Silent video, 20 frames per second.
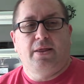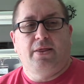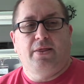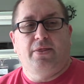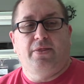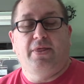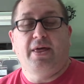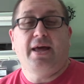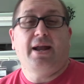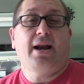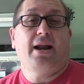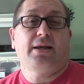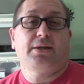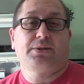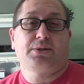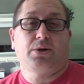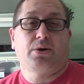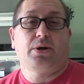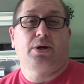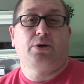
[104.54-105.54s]
Then I
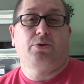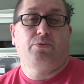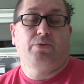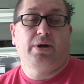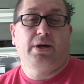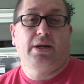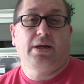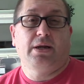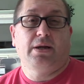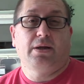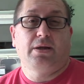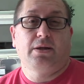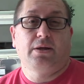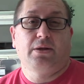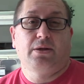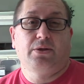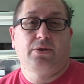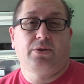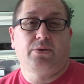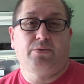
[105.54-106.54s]
started reading
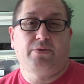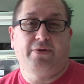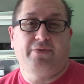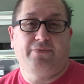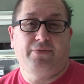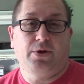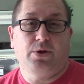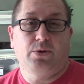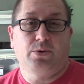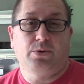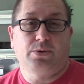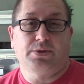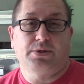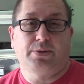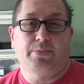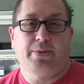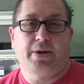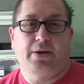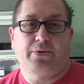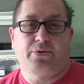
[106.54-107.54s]
the reviews
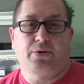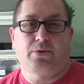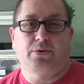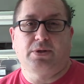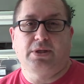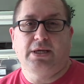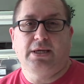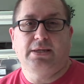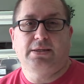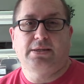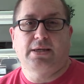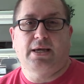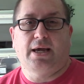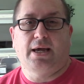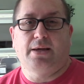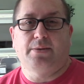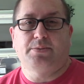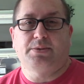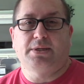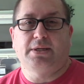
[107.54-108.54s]
about their lead
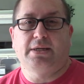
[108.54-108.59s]
times,